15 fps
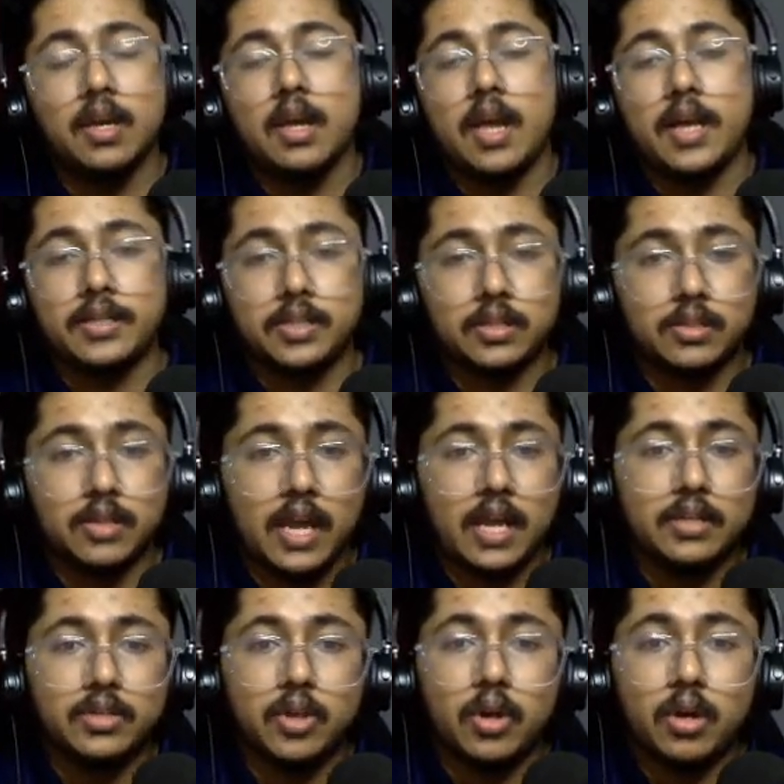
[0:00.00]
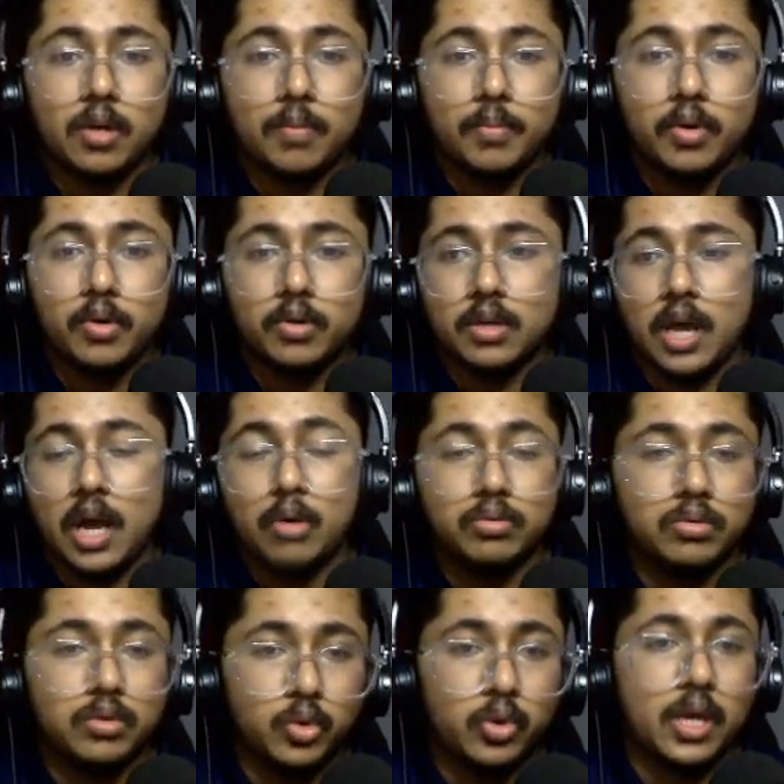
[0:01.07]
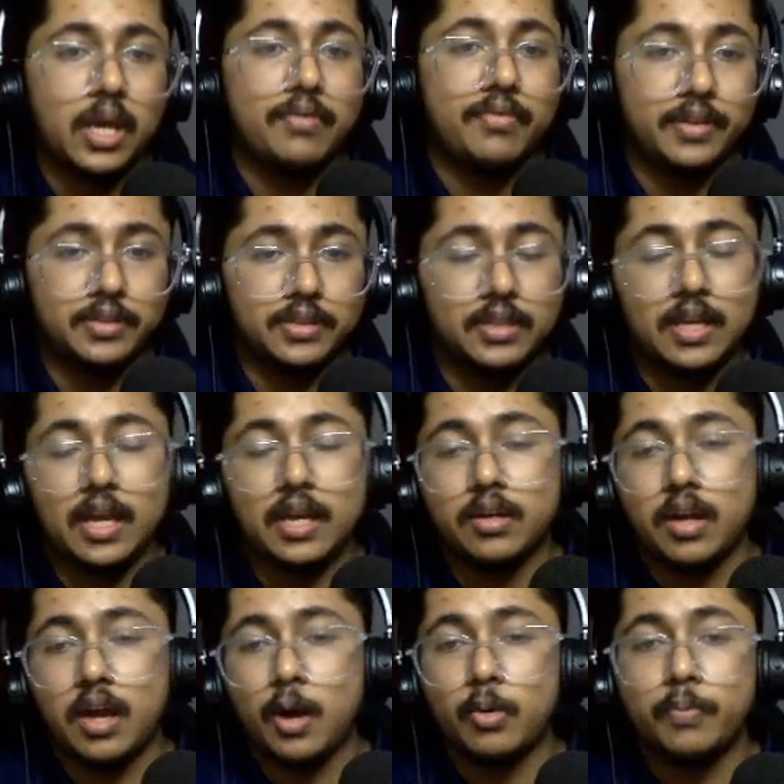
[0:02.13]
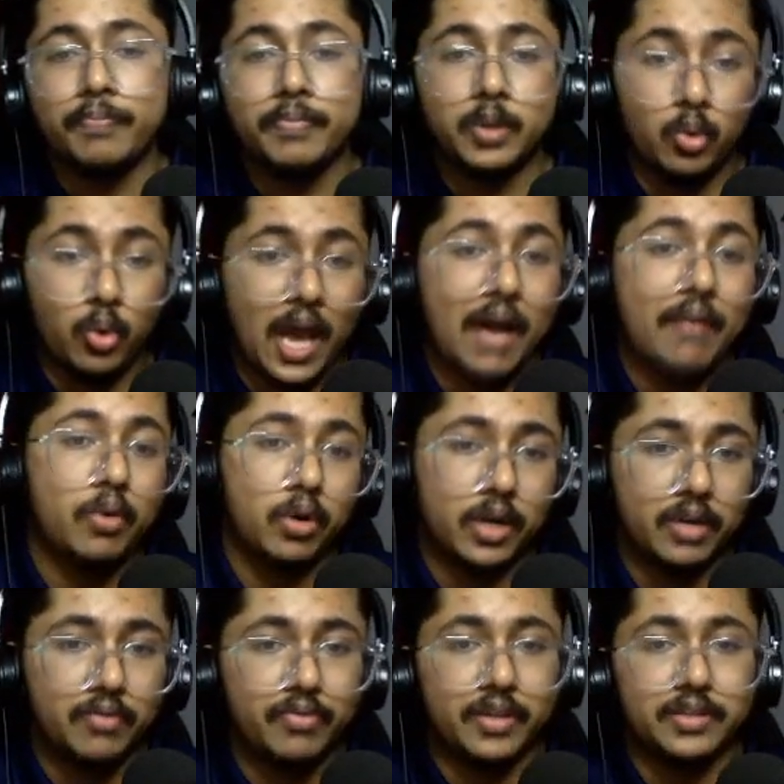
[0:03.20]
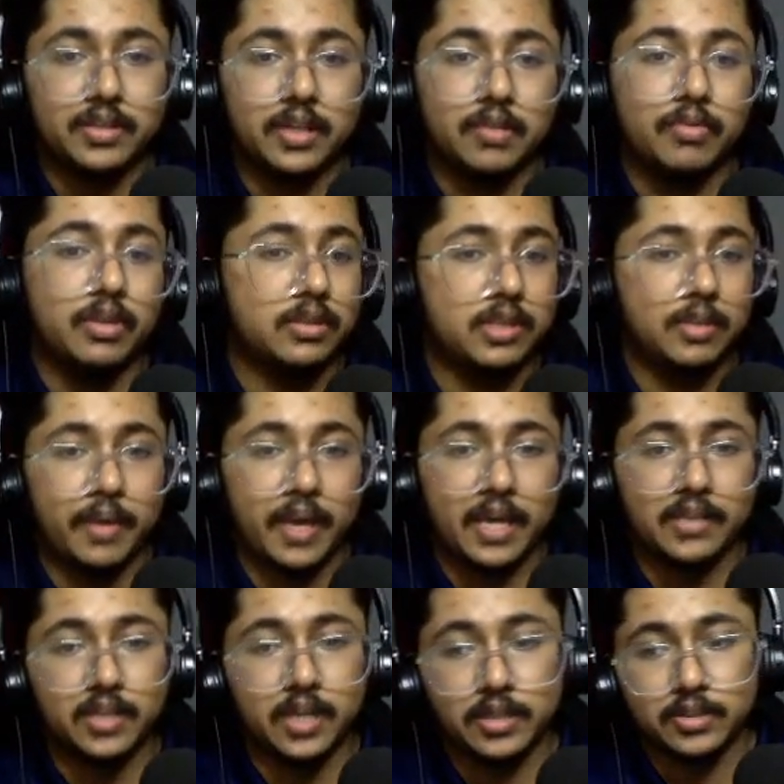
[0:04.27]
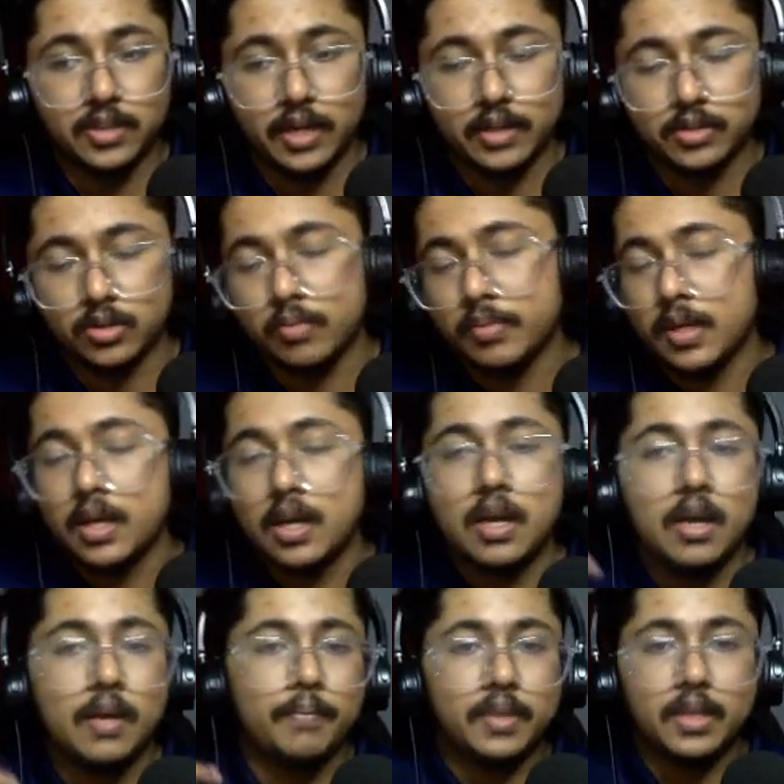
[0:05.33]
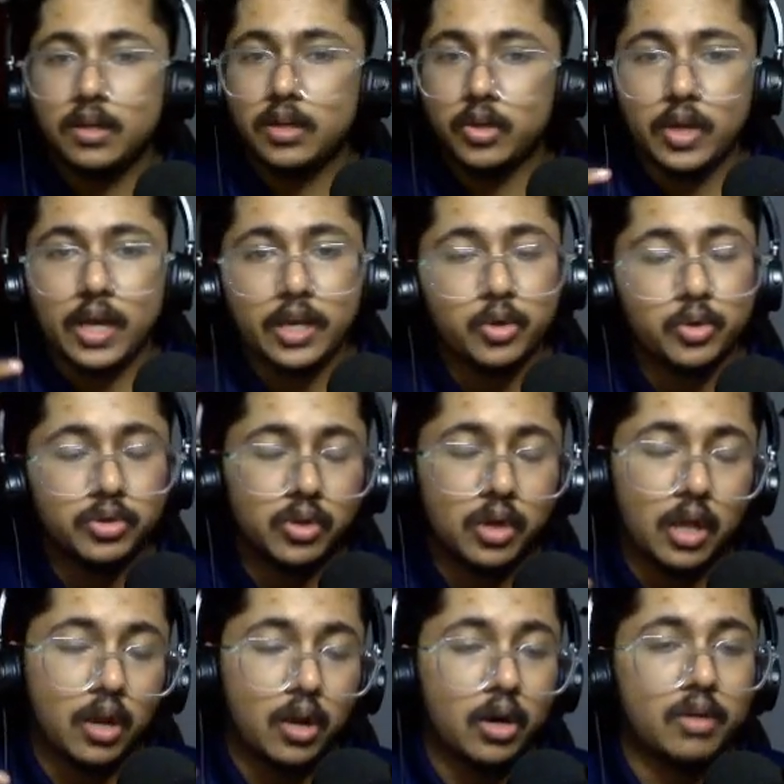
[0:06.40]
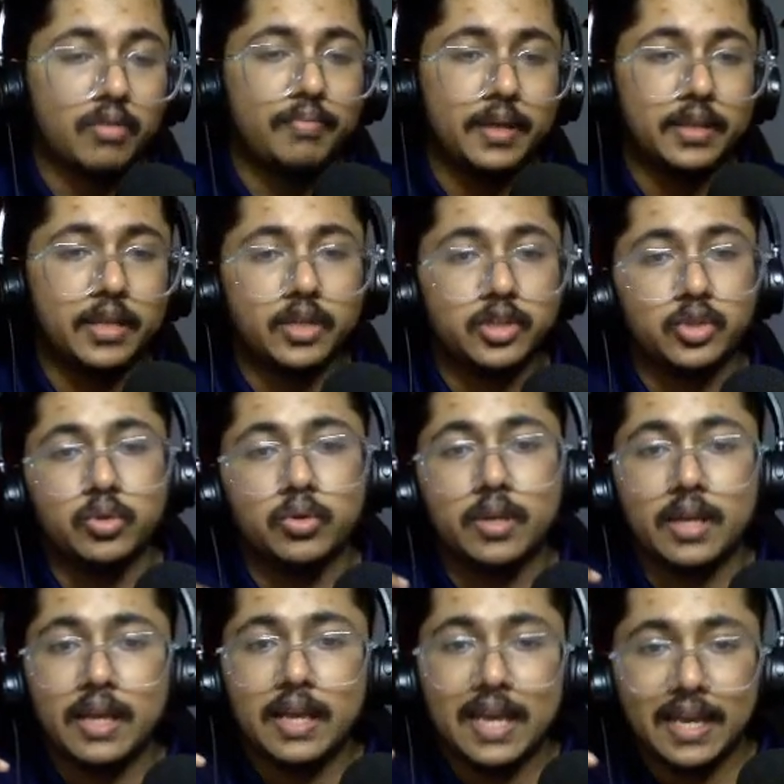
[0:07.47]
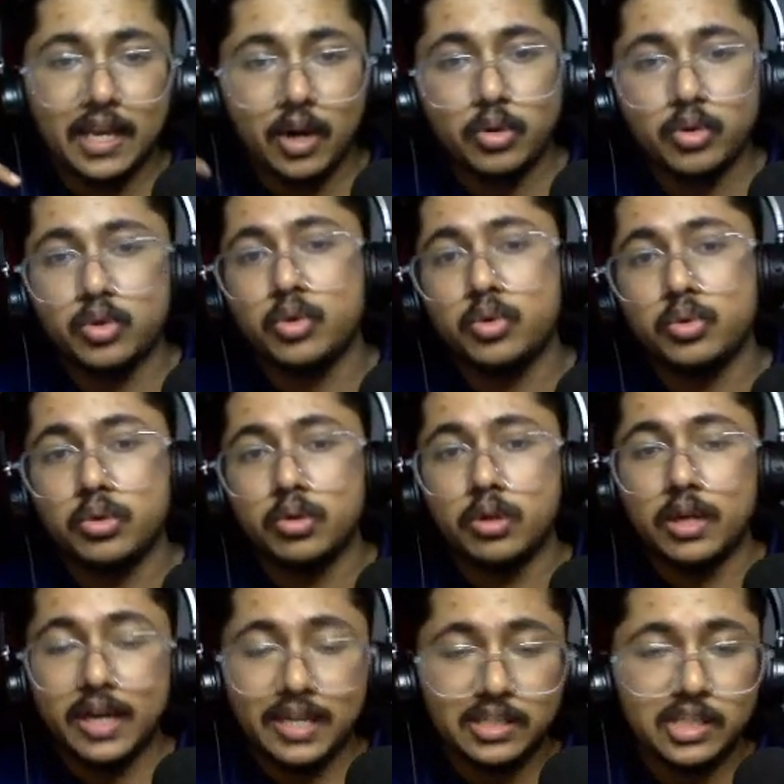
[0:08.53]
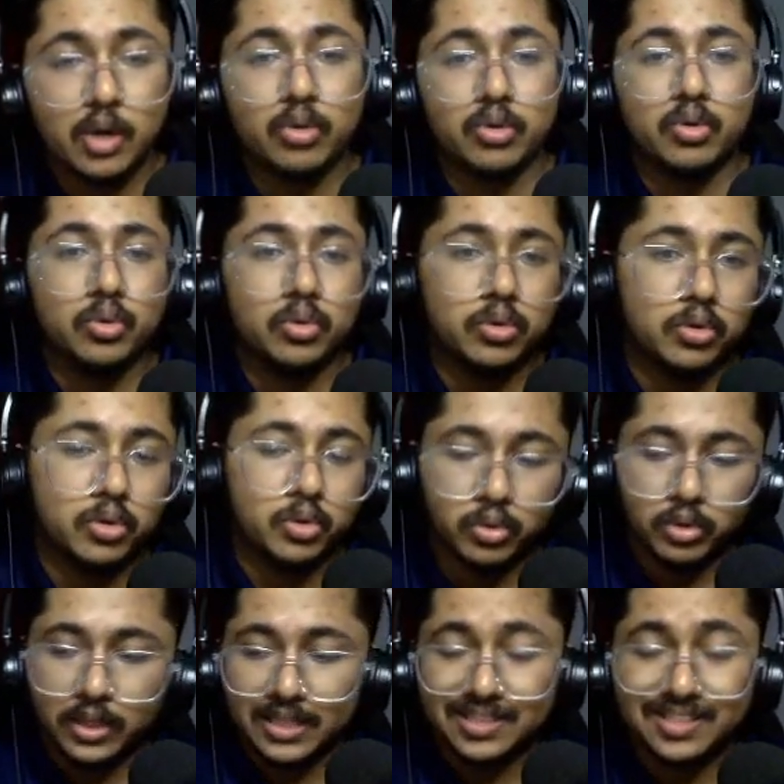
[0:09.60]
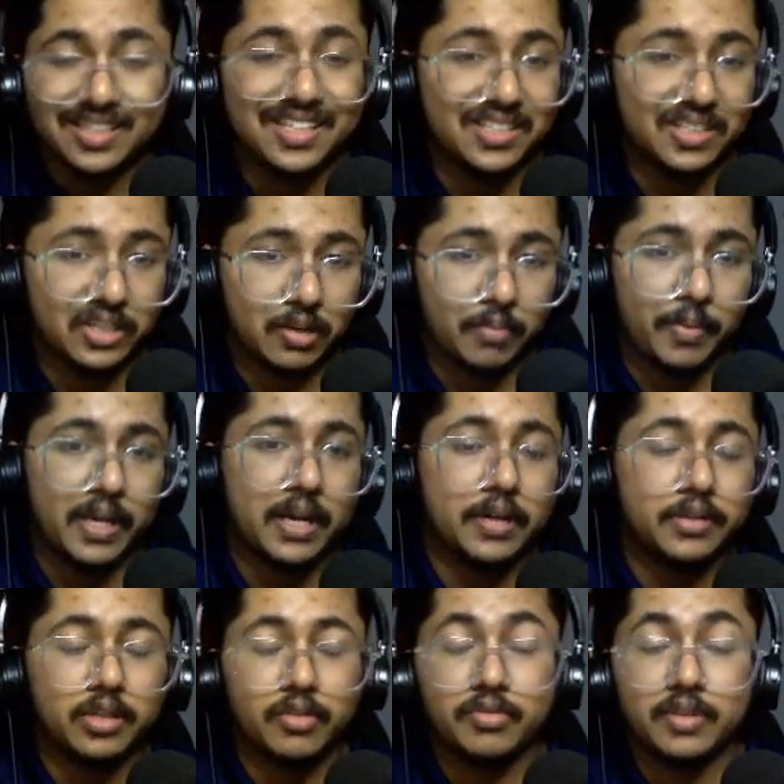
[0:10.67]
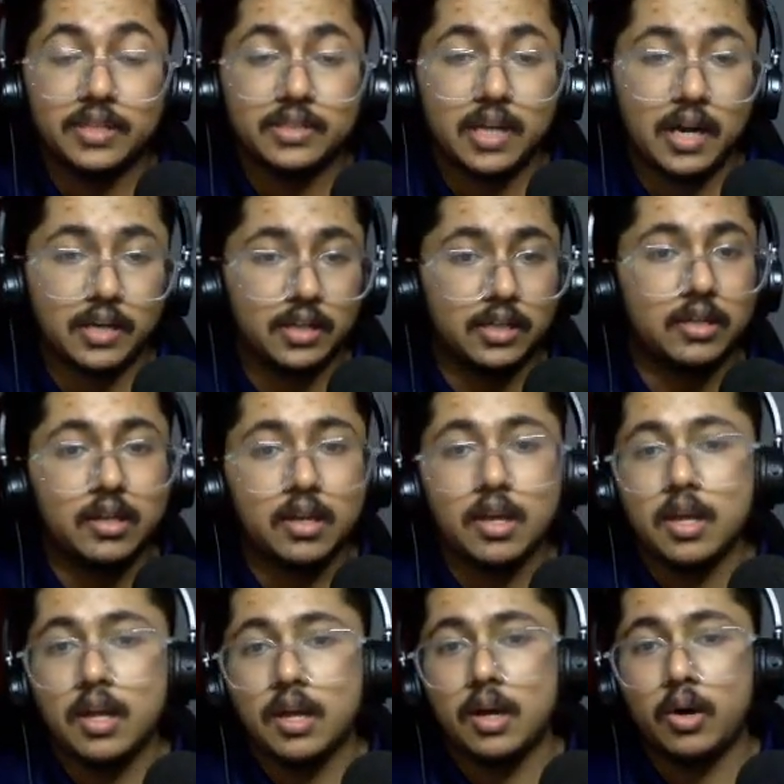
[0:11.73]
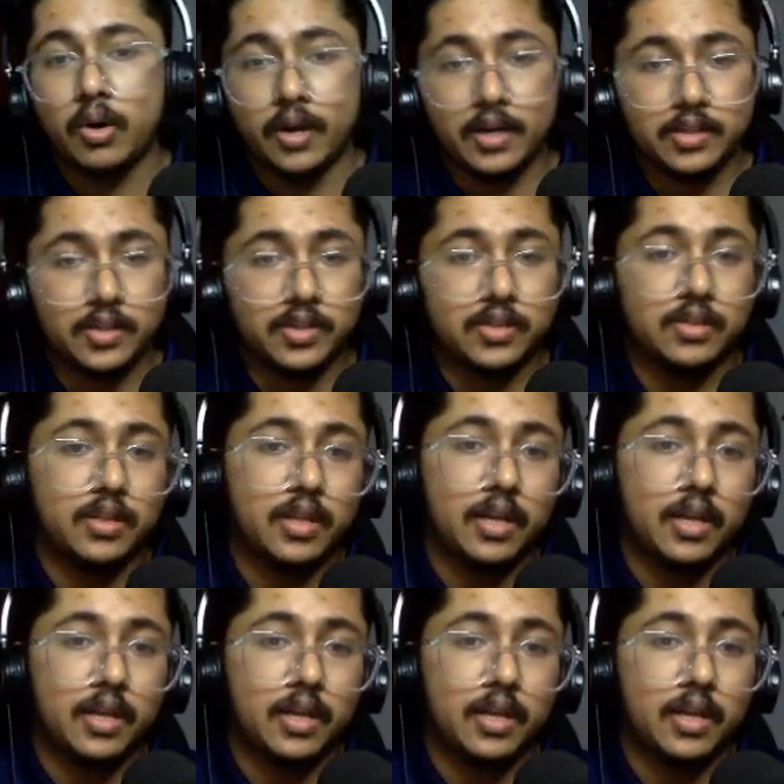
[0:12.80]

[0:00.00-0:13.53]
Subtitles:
etc., and talk about how you can fix it, and how you have already fixed it with some case studies, right? So you can use a lot of methods to get out to reach out to these decision makers of these 100 organizations